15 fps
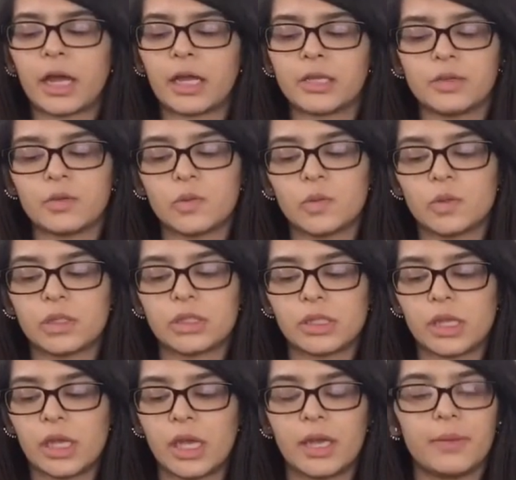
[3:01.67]
I use
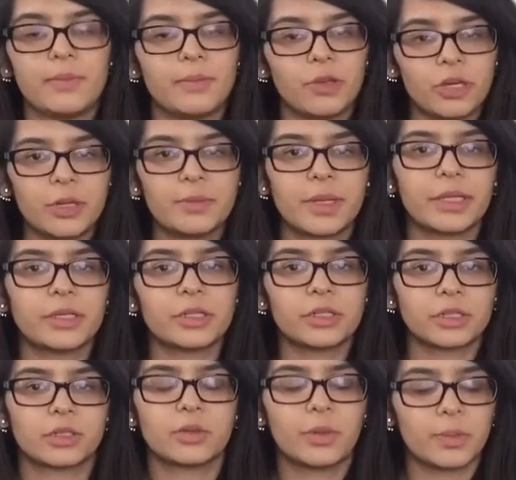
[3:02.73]
a beauty
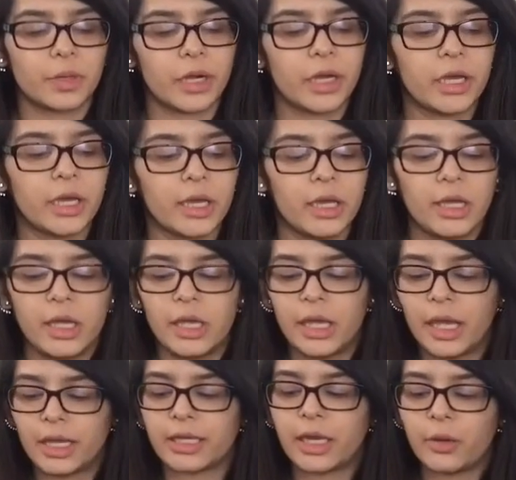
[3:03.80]
blender to apply it,
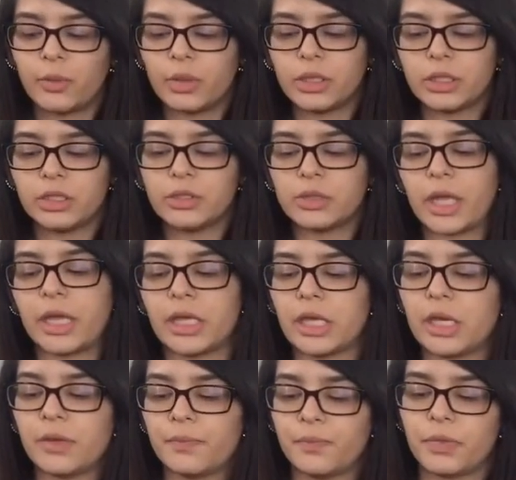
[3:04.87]
and I really do like
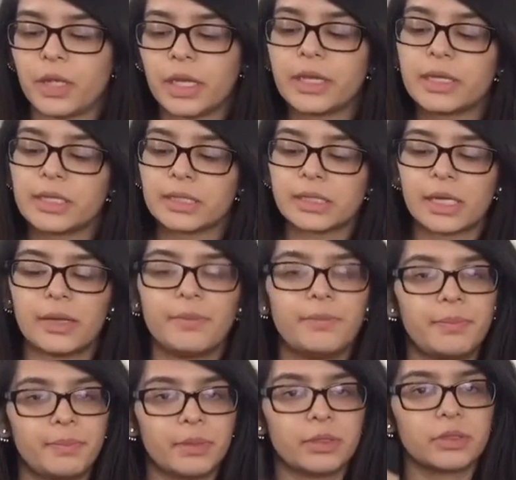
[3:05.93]
it. It is a
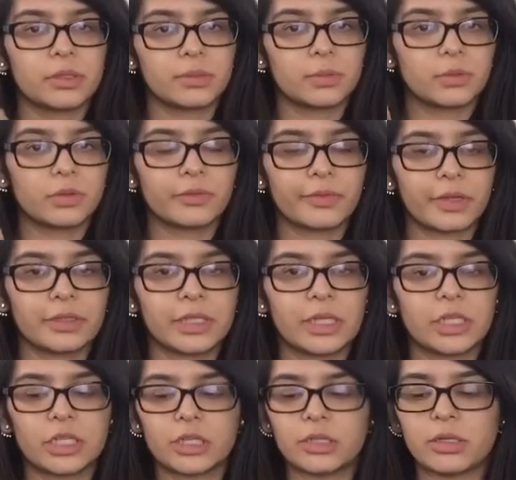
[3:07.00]
buildable
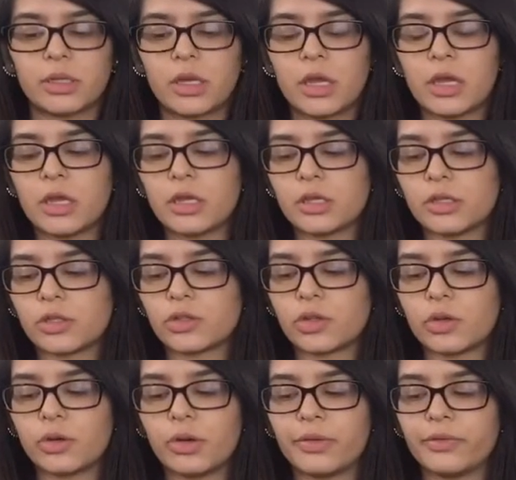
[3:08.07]
foundation,
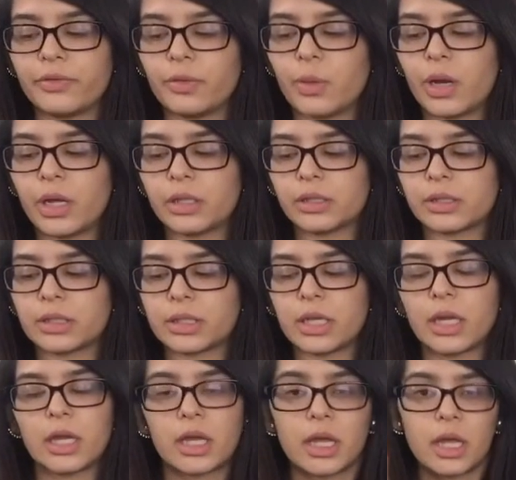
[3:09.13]
so if you want
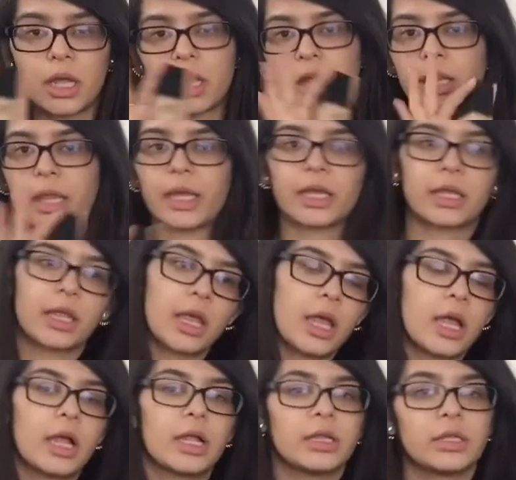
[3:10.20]
like
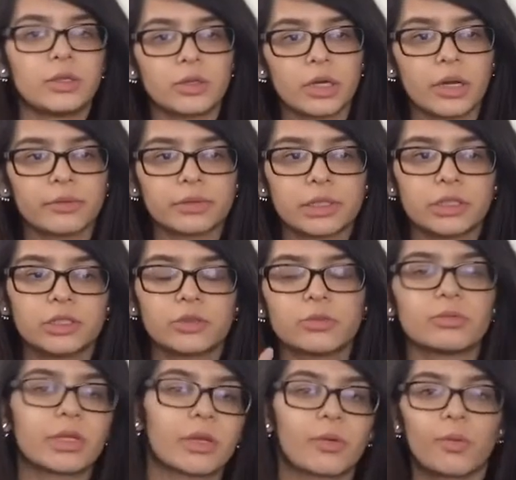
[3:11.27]
little coverage,
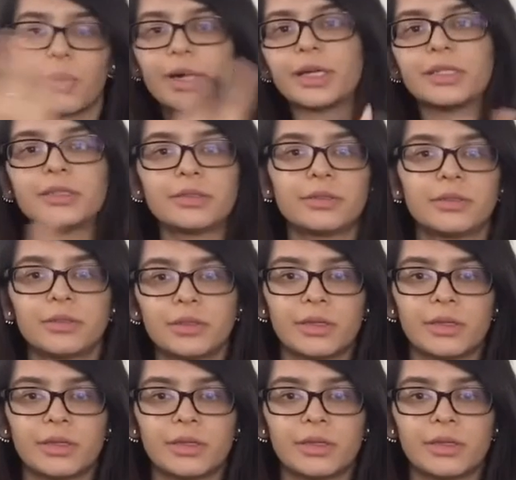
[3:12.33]
like one